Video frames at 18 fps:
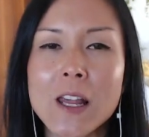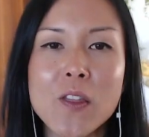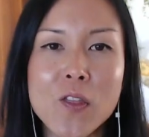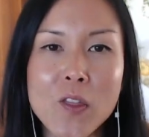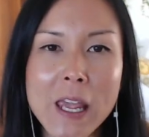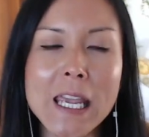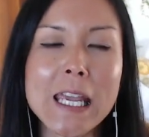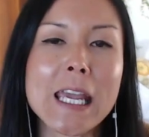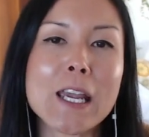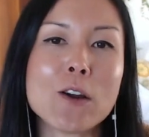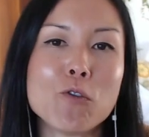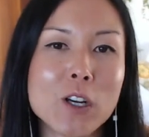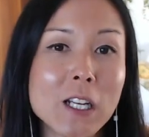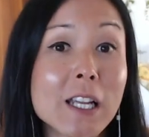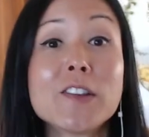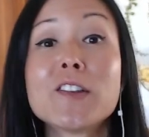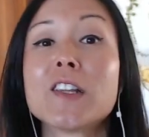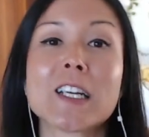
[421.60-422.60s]
thinking
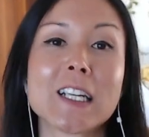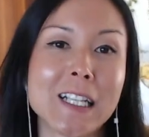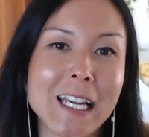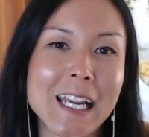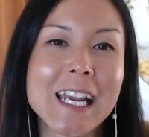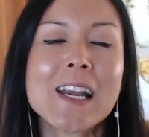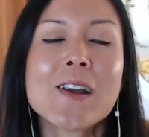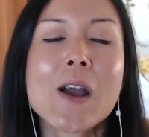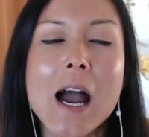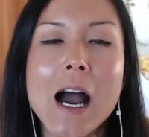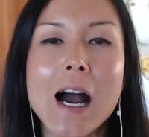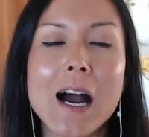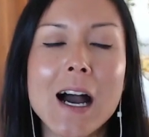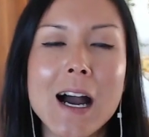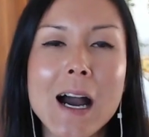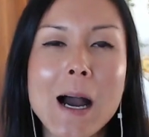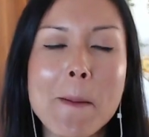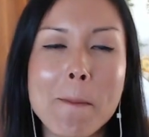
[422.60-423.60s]
realistically
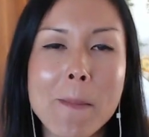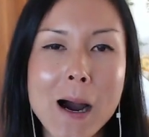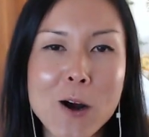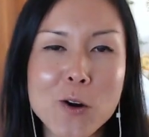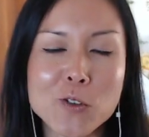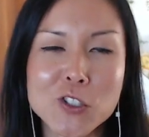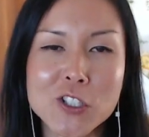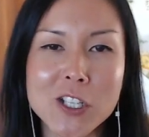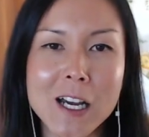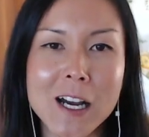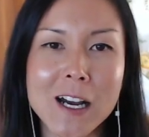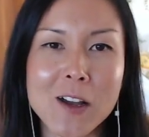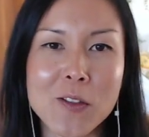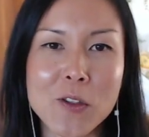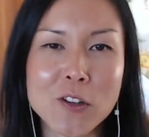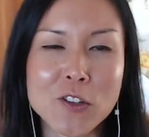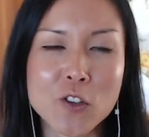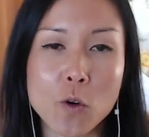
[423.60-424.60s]
uh, about uh,
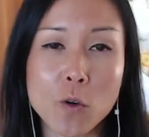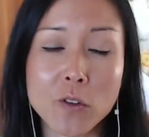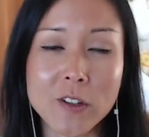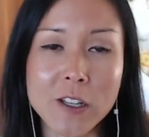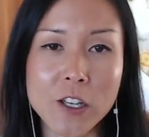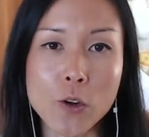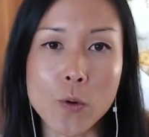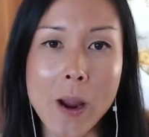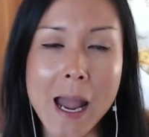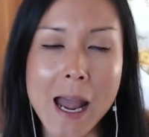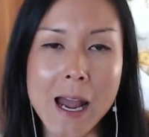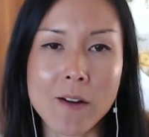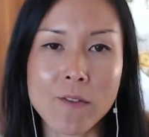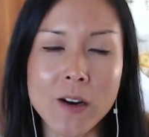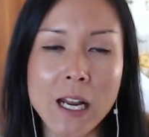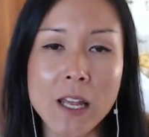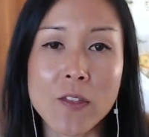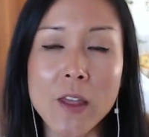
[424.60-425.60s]
these goals that you
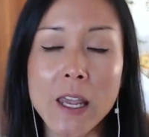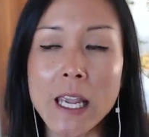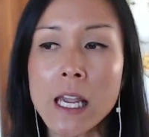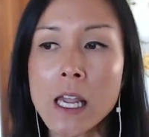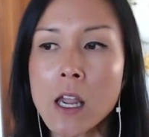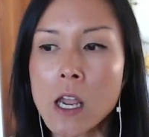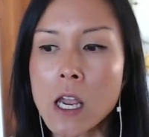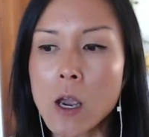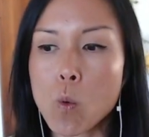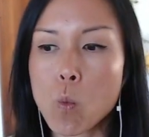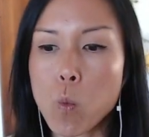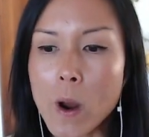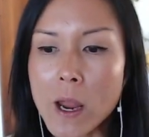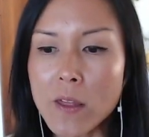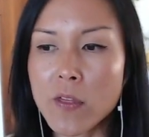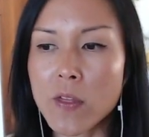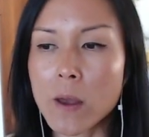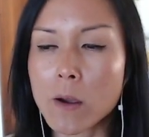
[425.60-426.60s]
have. And I think
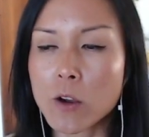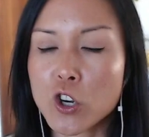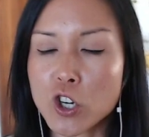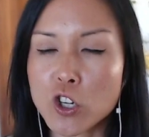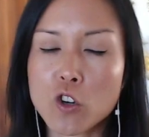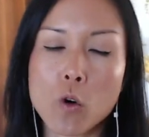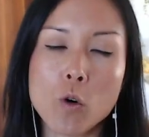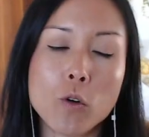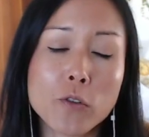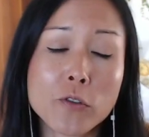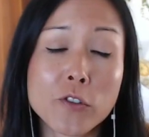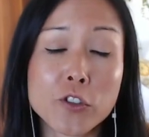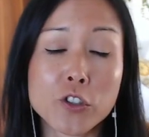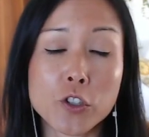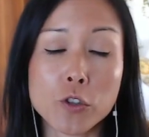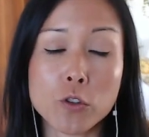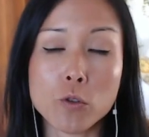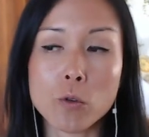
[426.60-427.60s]
with good goals
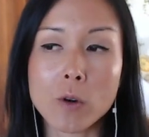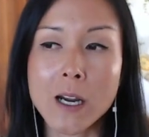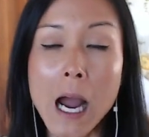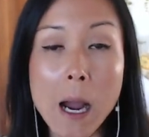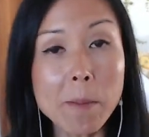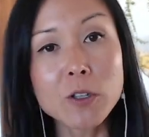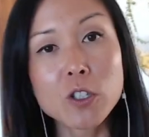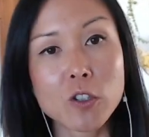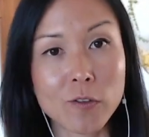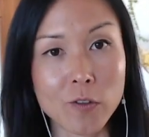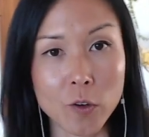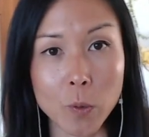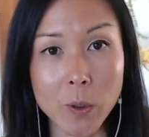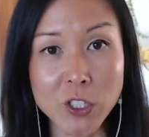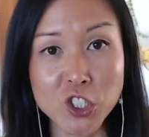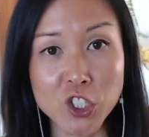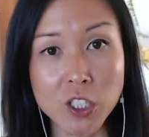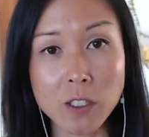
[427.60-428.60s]
to come into
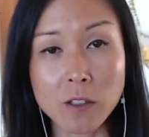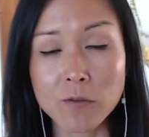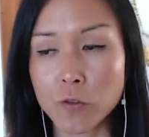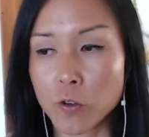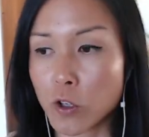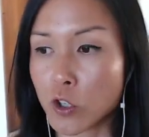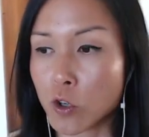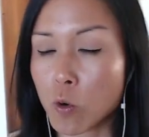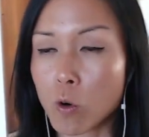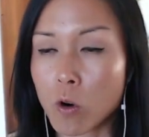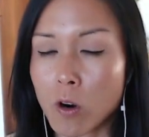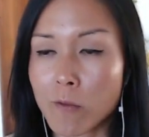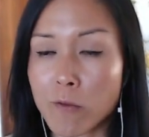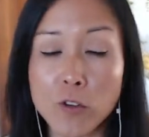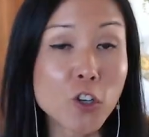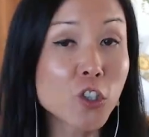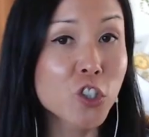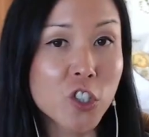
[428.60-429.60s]
fruition, for your
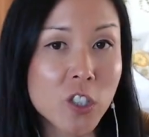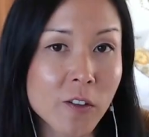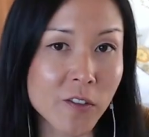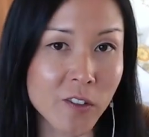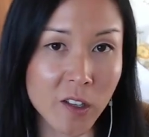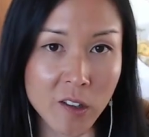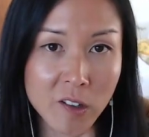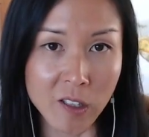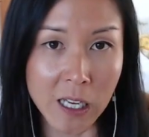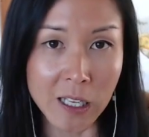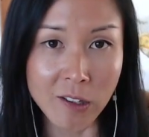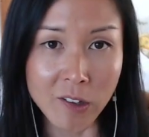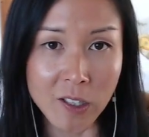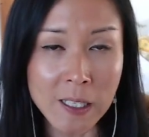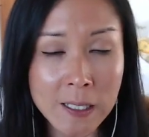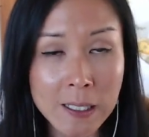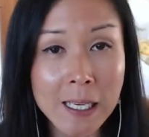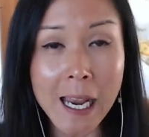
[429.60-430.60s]
version of success
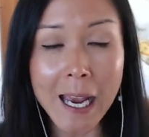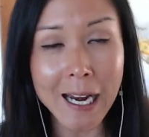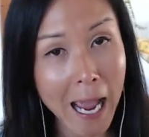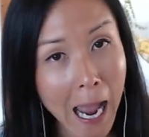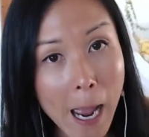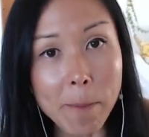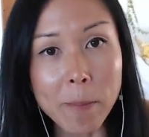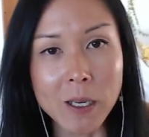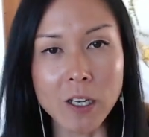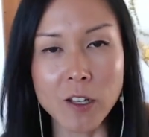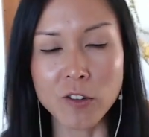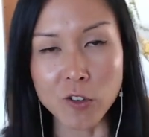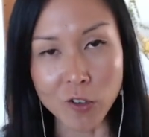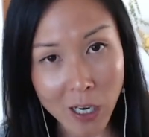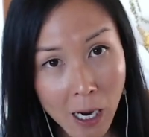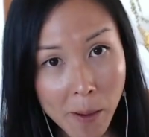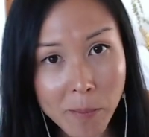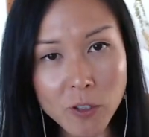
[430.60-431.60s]
and happiness to
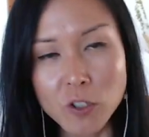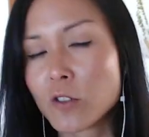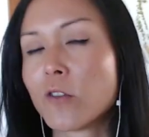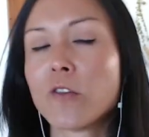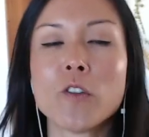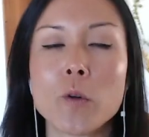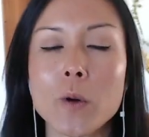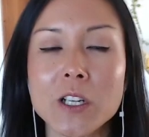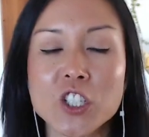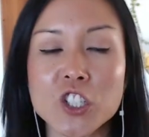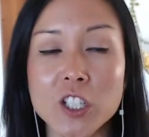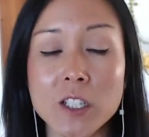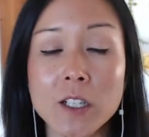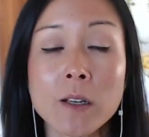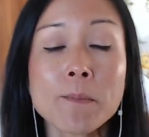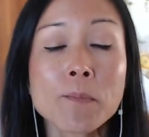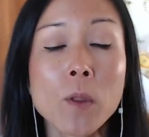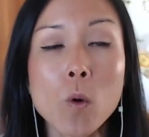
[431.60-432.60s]
come into fruition,
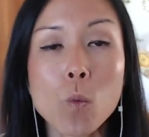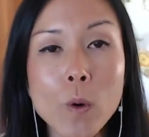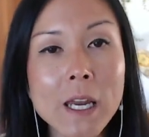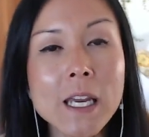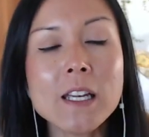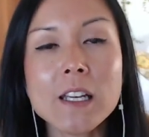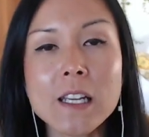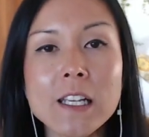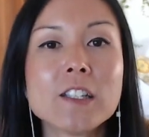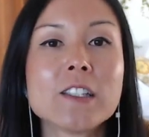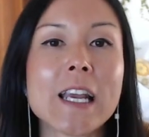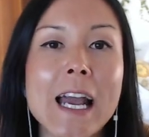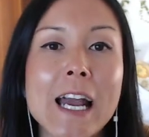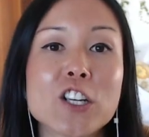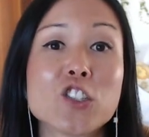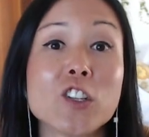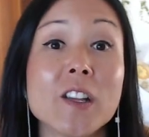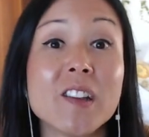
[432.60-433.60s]
we need to
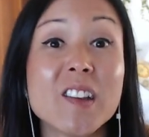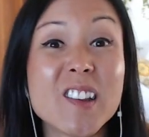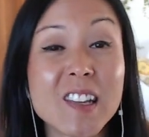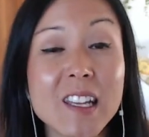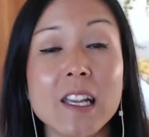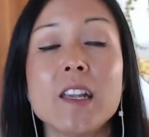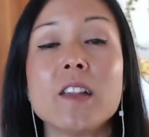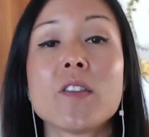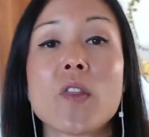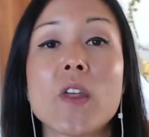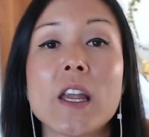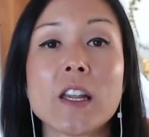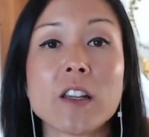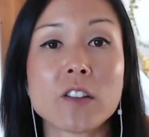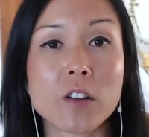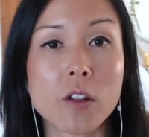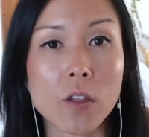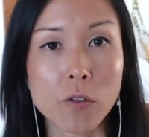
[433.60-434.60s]
actually see
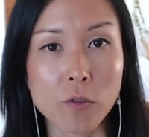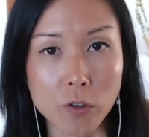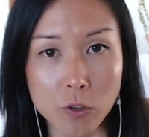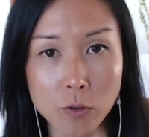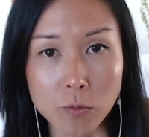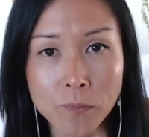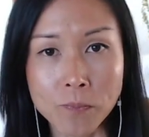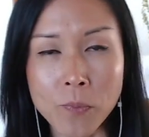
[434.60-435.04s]
things through.